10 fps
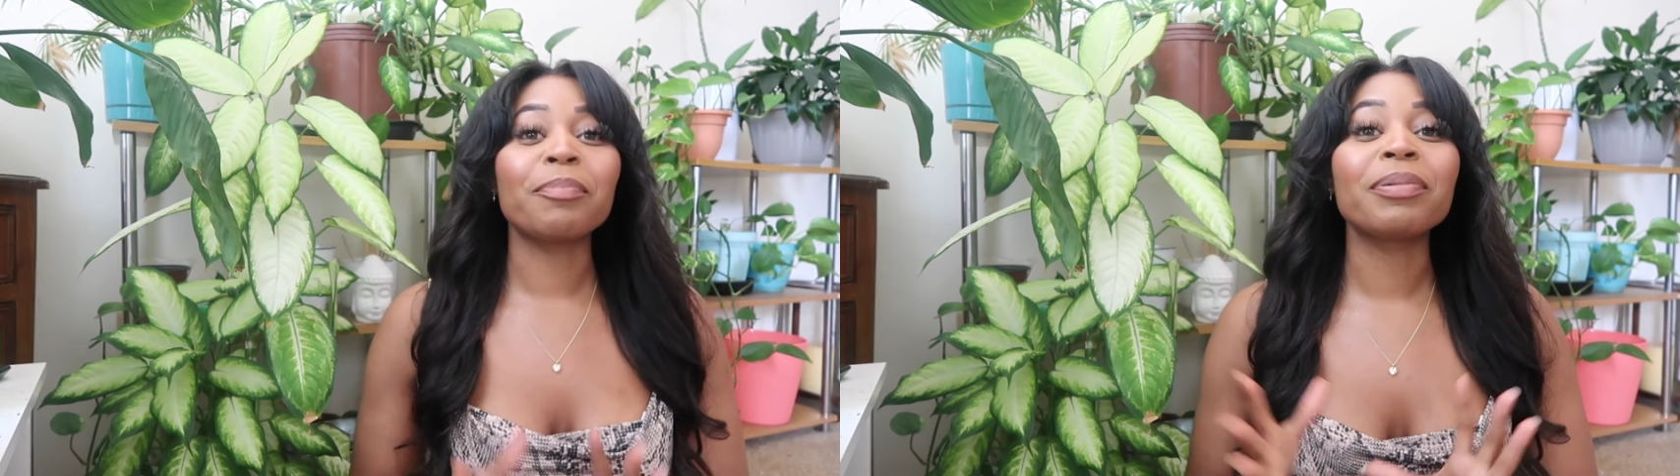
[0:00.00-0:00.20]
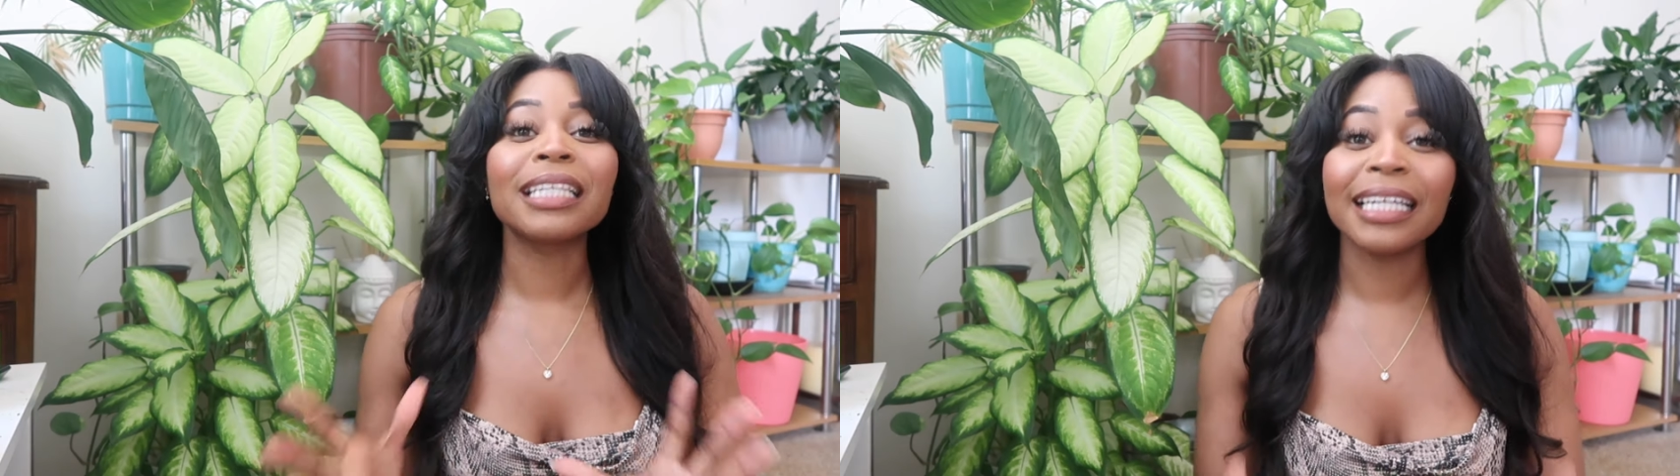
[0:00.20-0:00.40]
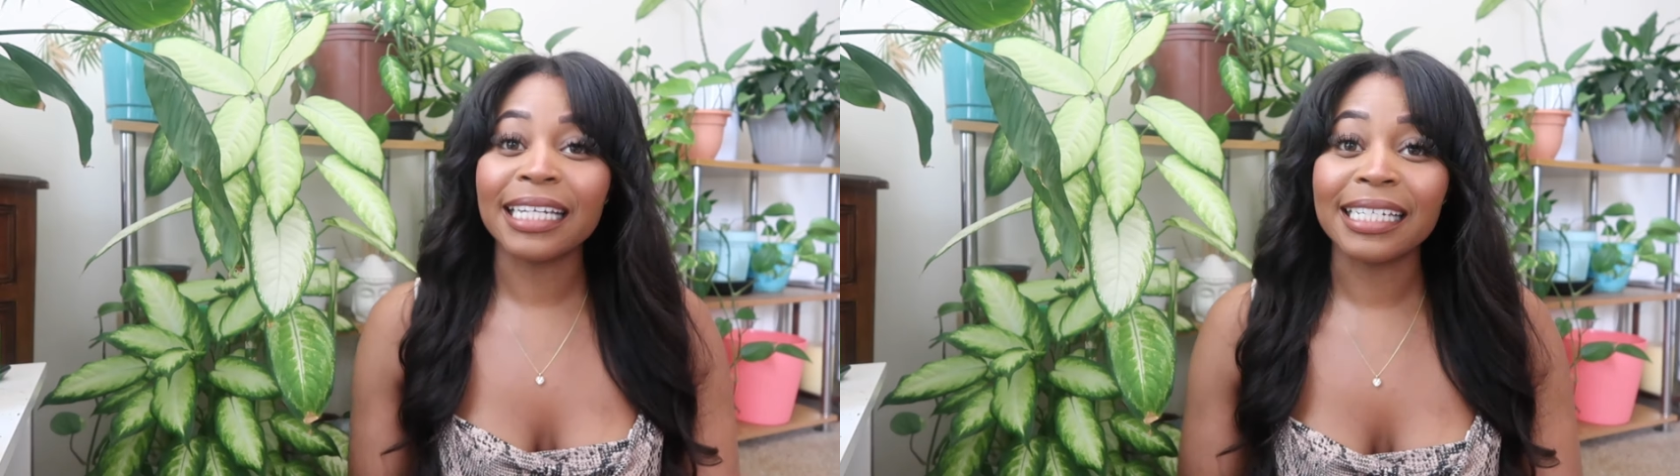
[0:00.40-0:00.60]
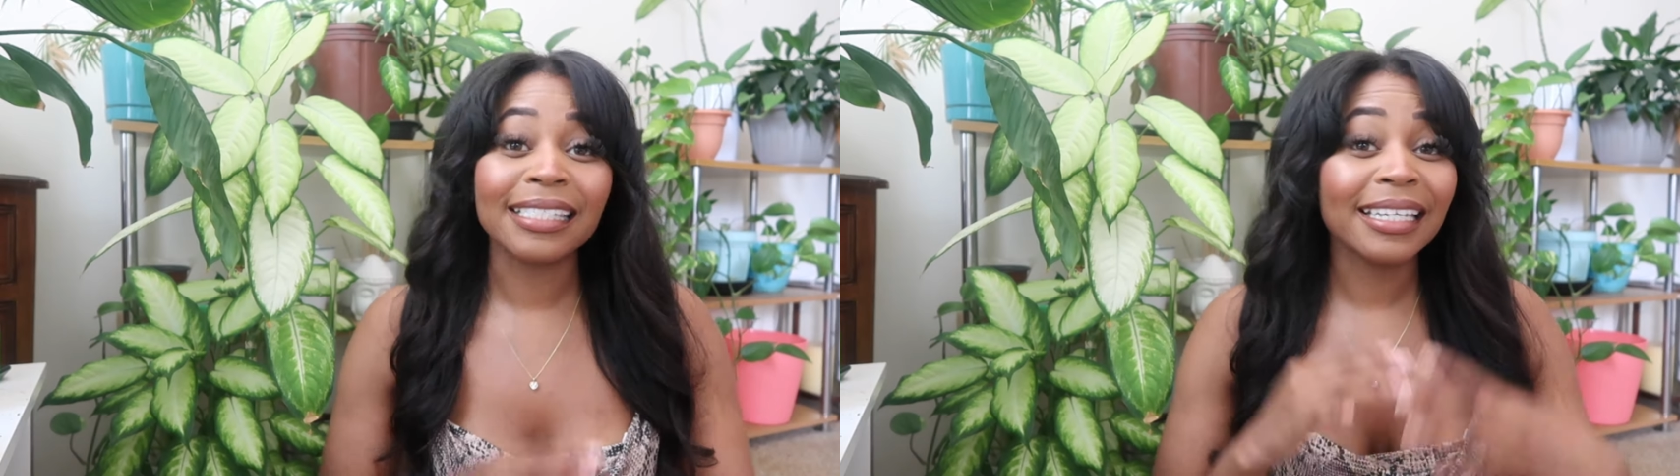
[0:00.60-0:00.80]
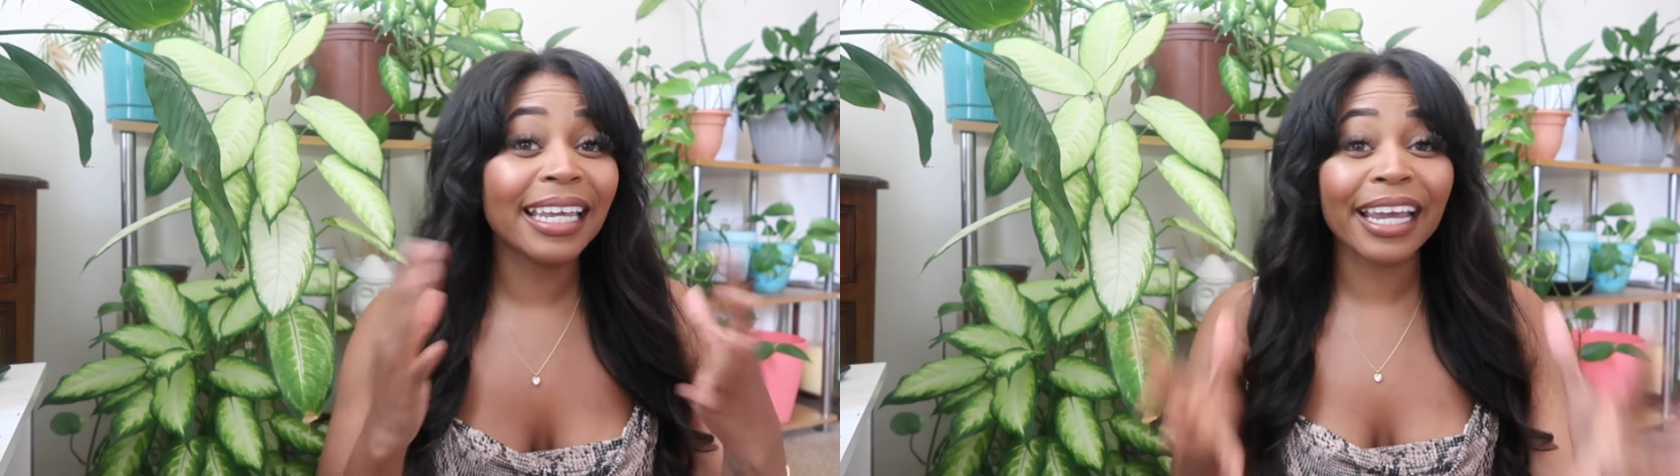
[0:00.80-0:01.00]

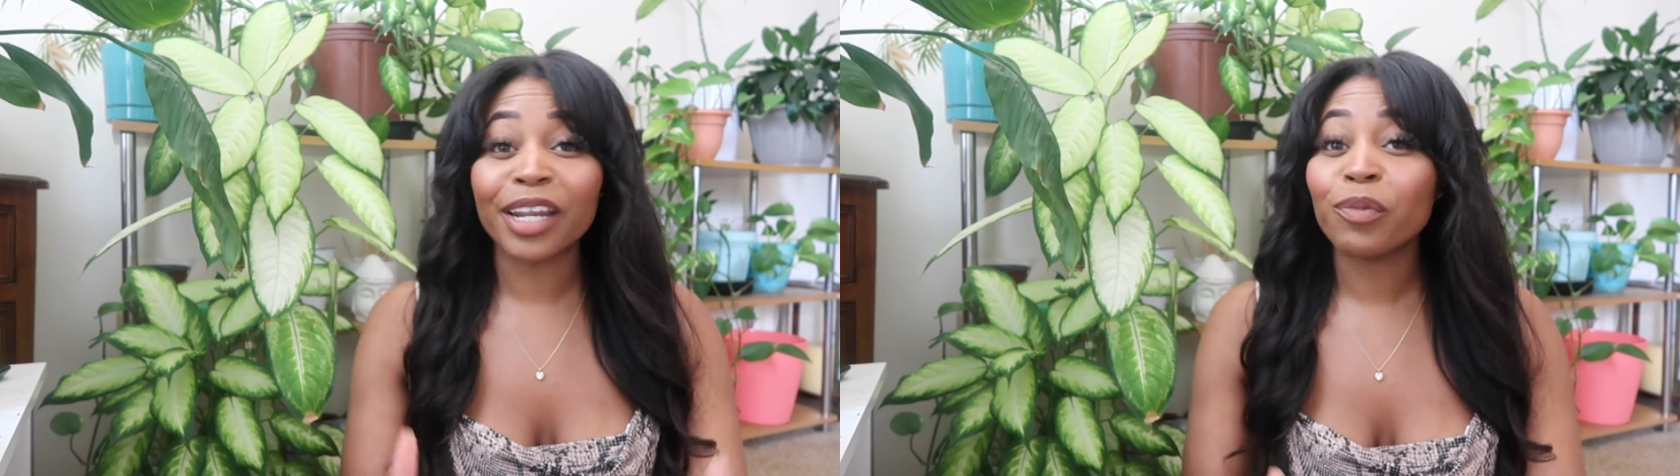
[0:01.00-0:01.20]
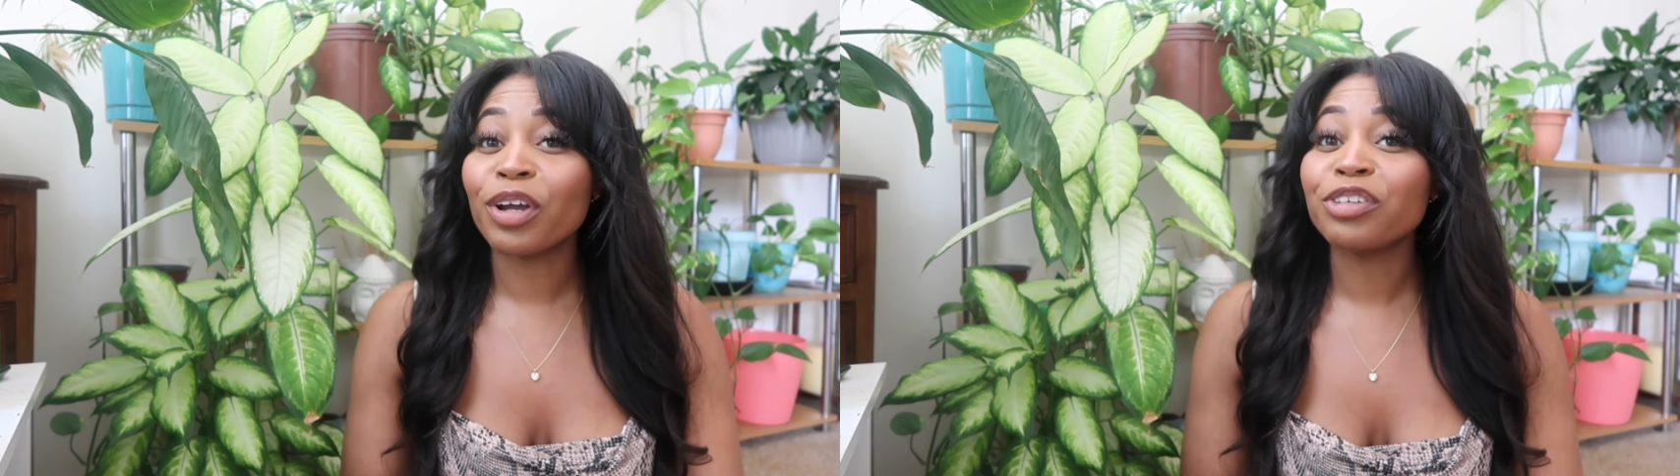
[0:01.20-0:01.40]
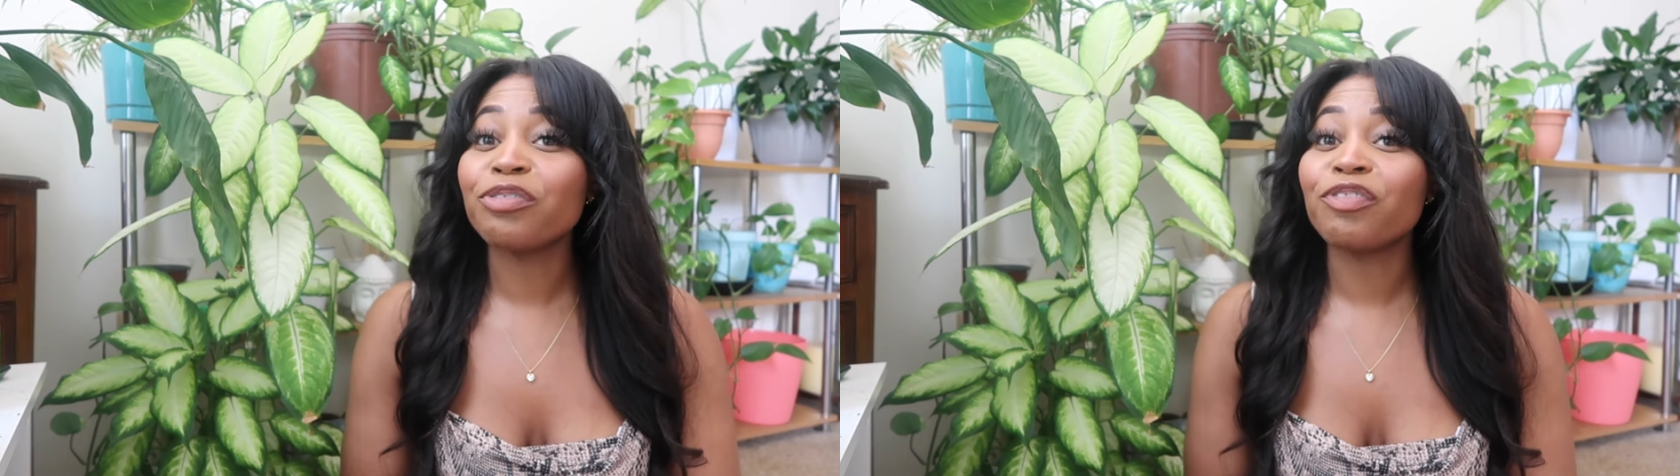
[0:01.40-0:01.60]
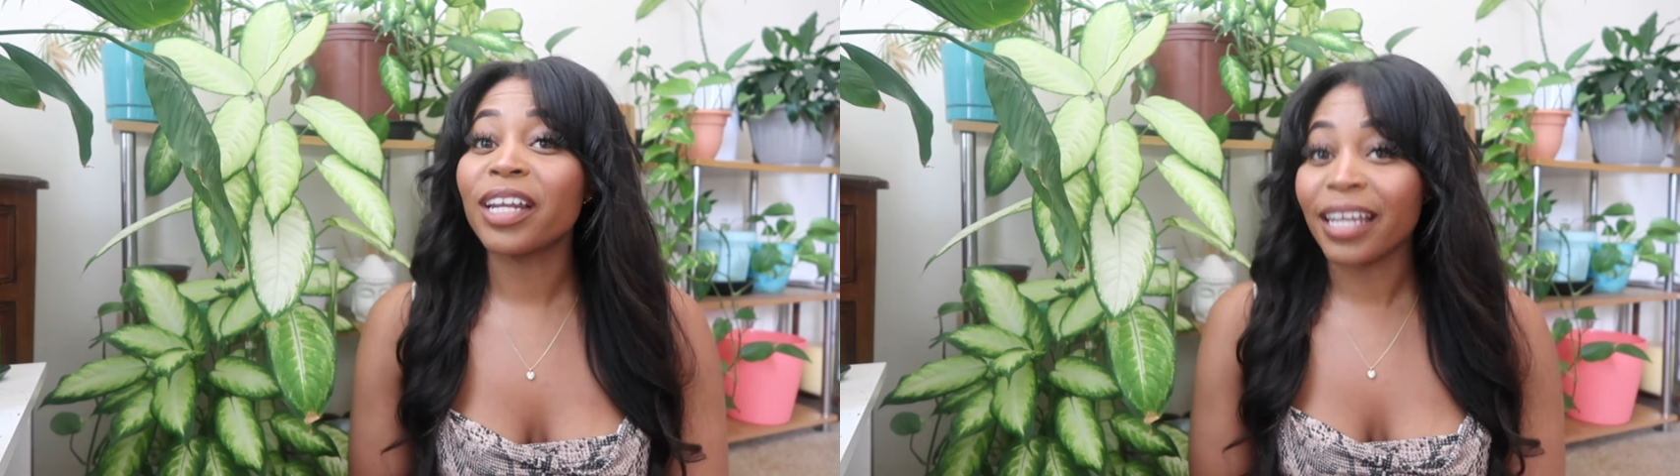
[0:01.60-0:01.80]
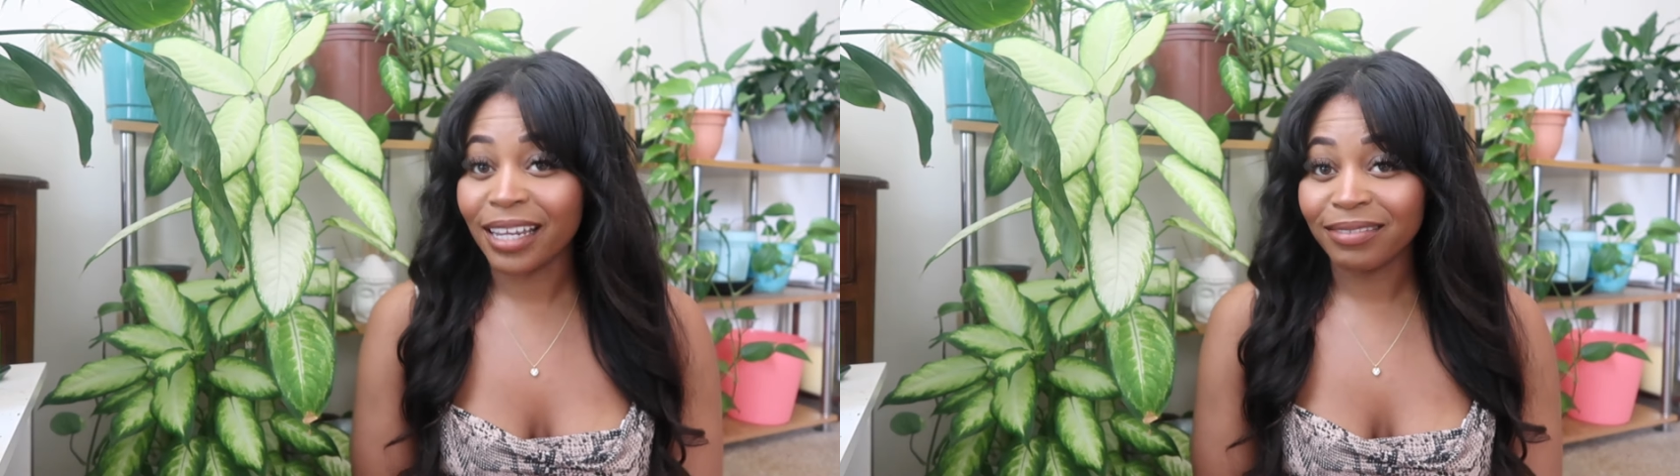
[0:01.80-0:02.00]
please get in where you
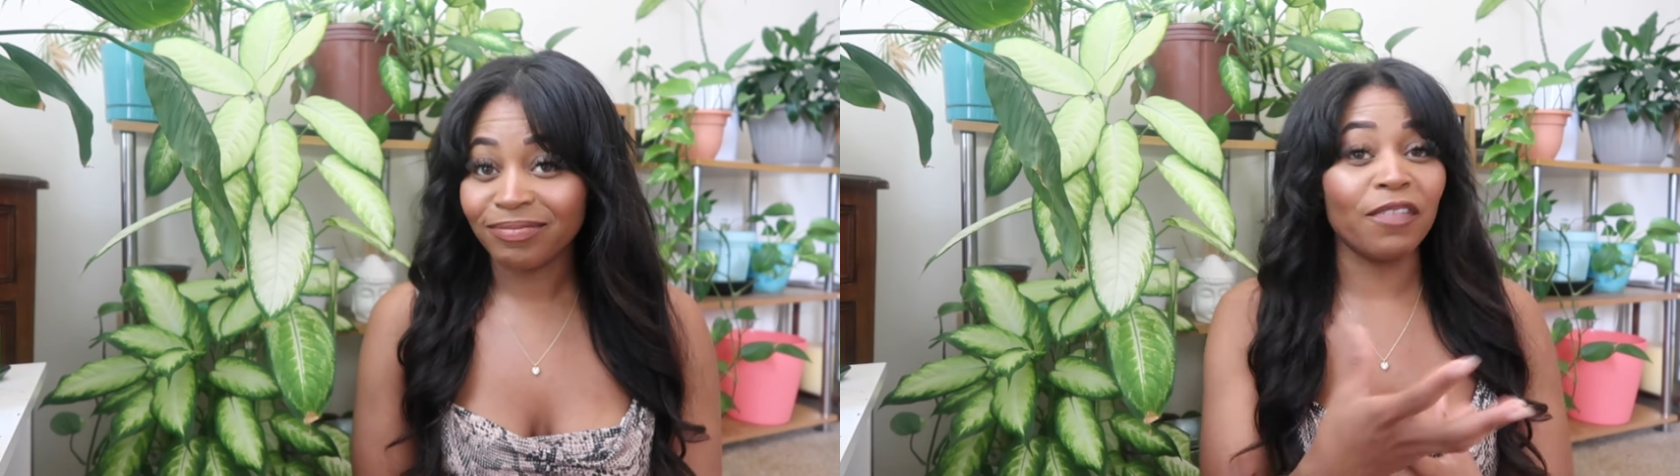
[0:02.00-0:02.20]
fit in.